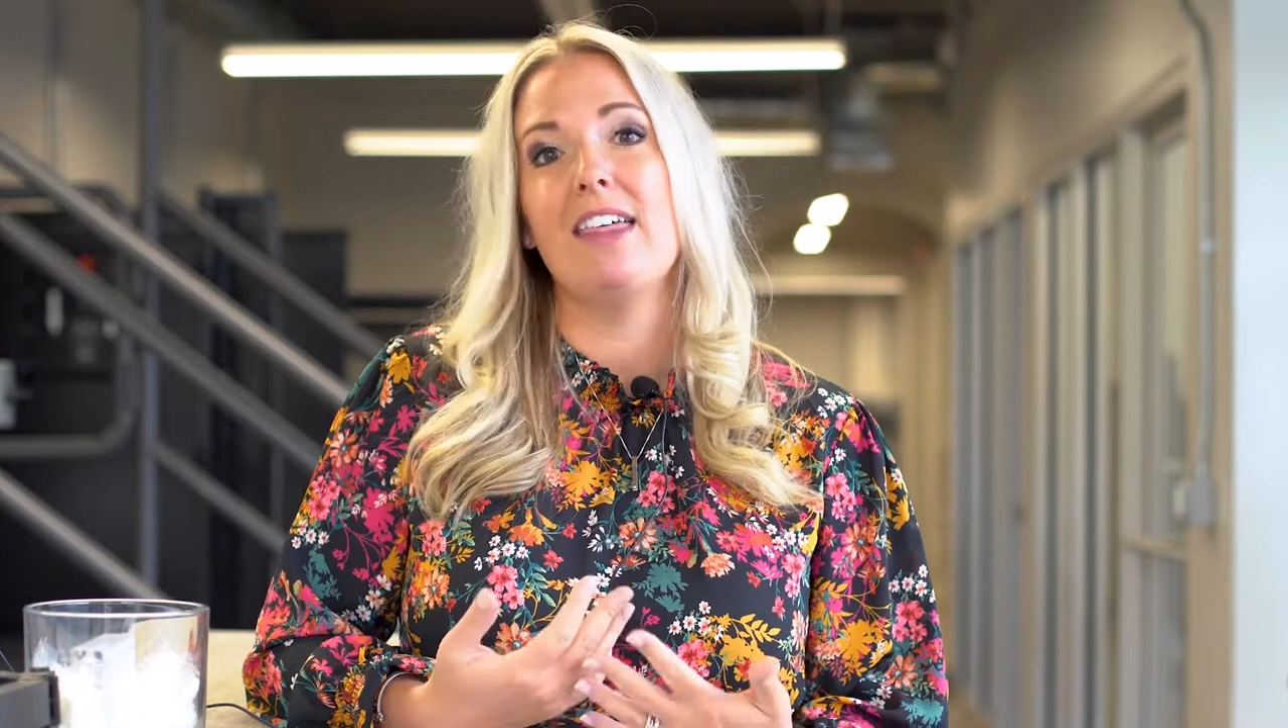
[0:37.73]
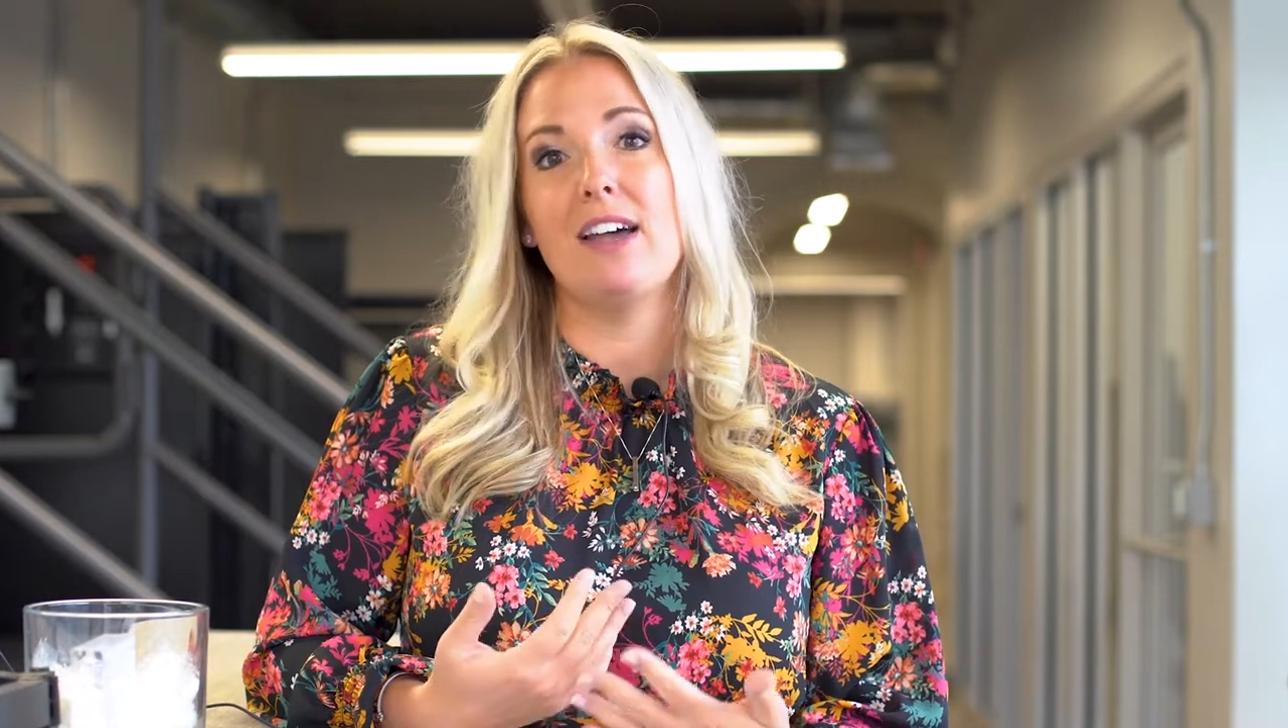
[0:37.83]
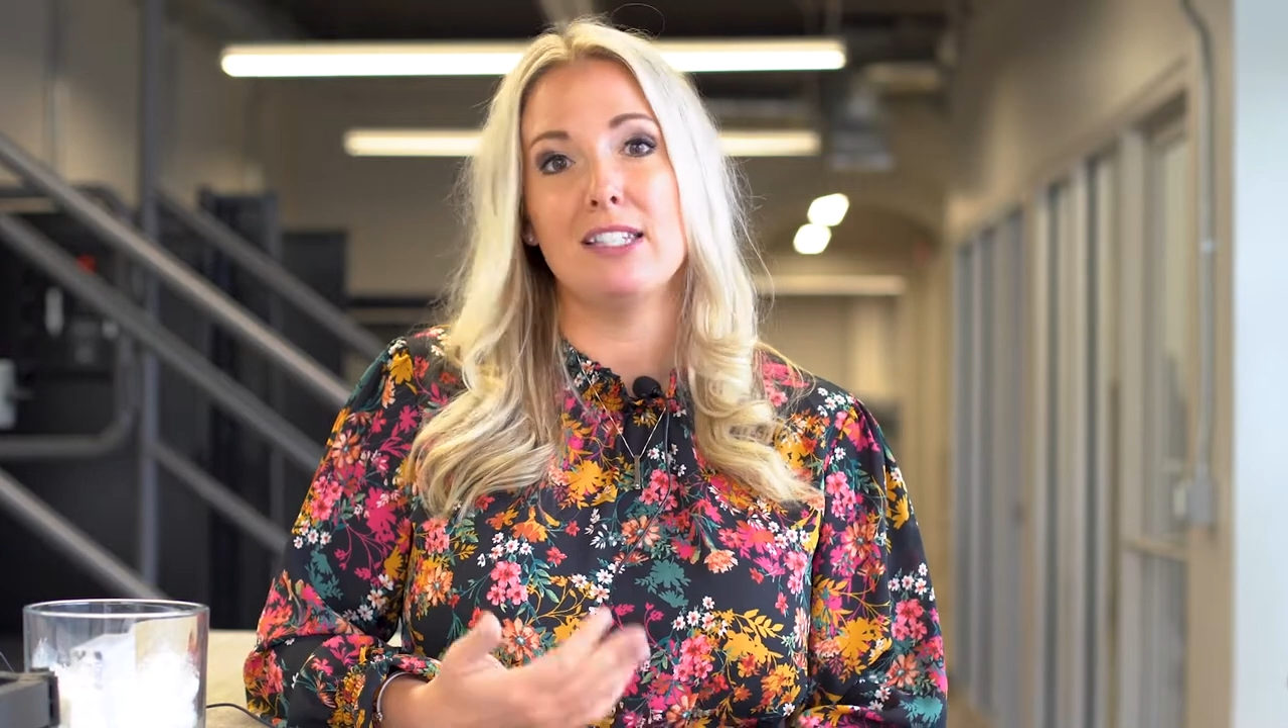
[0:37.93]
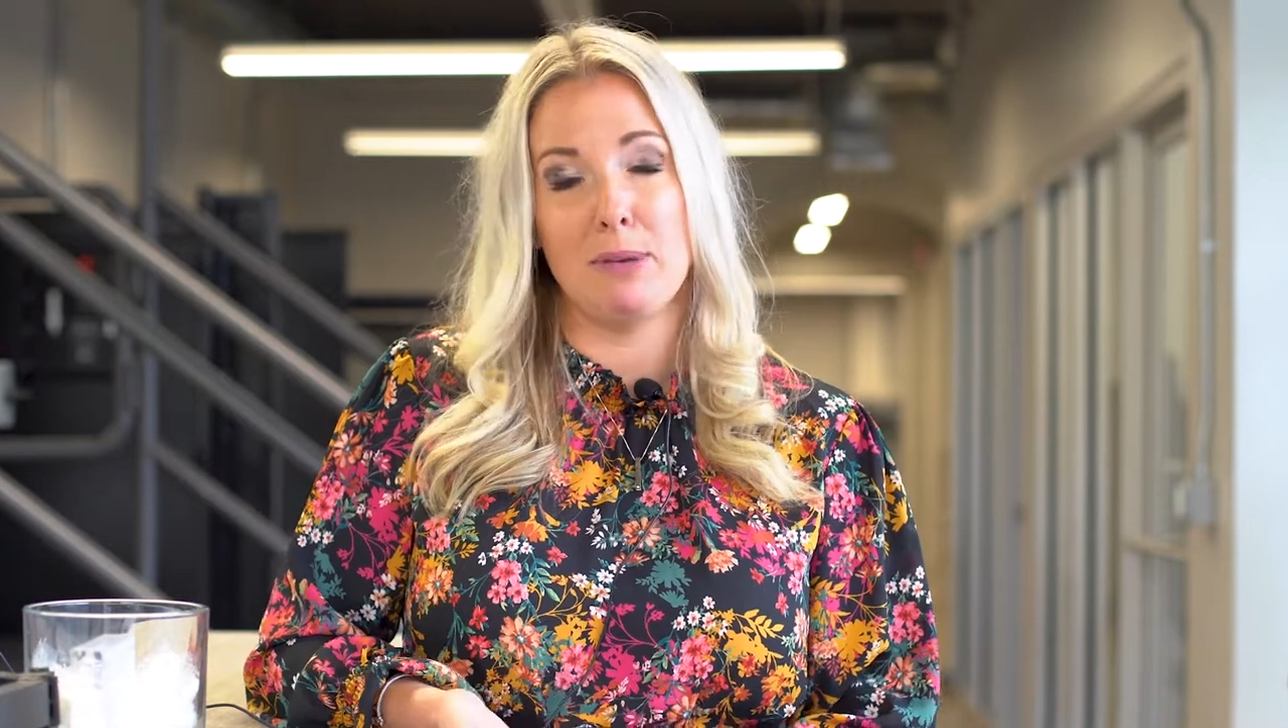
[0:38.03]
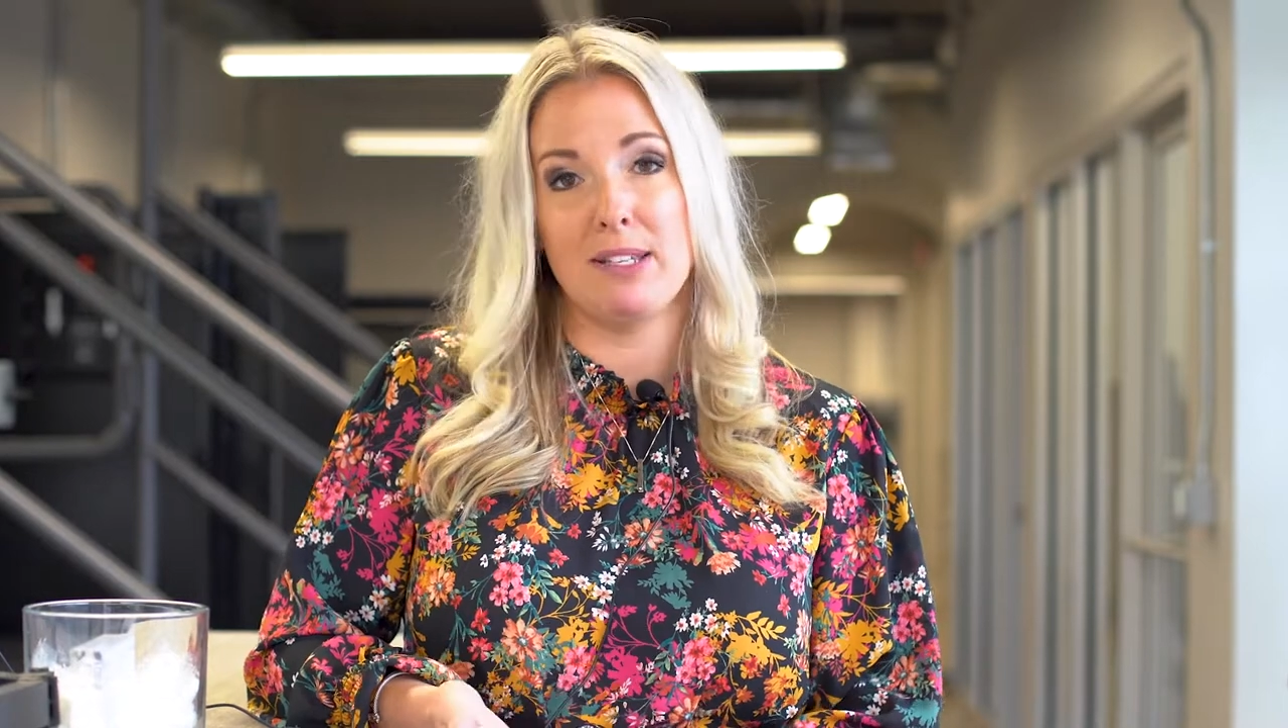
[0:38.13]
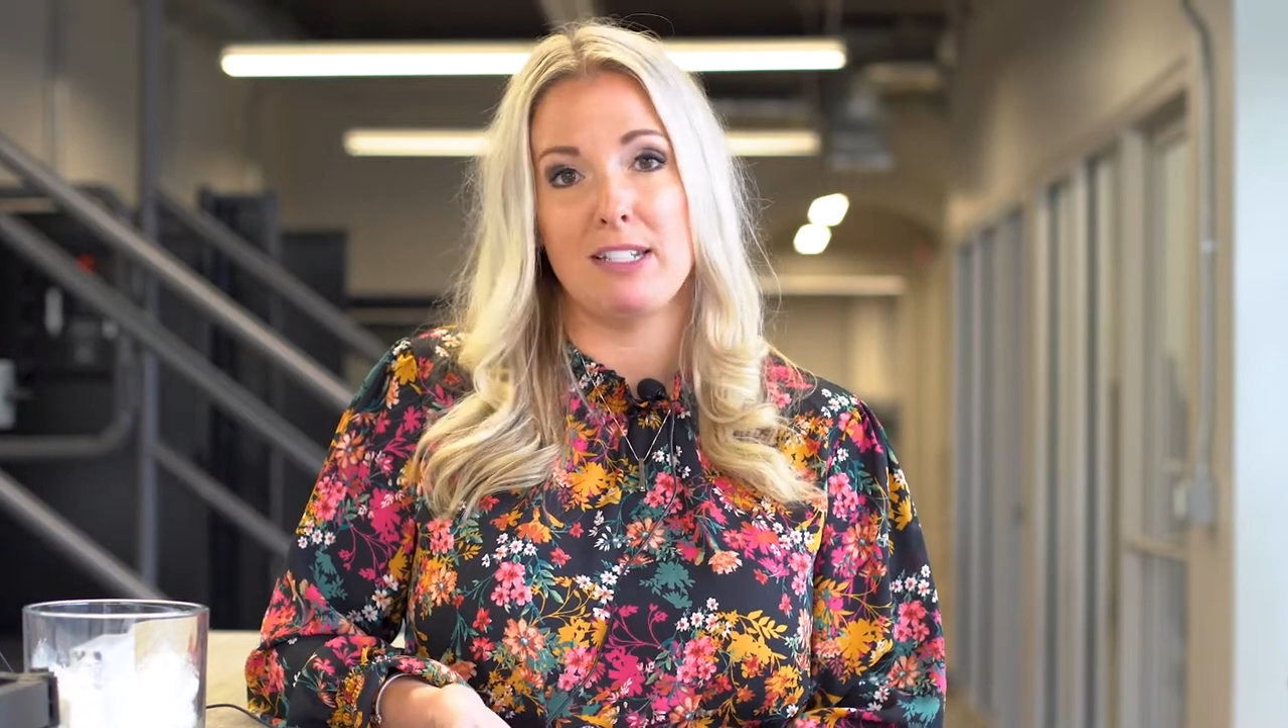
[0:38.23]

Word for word: That's a big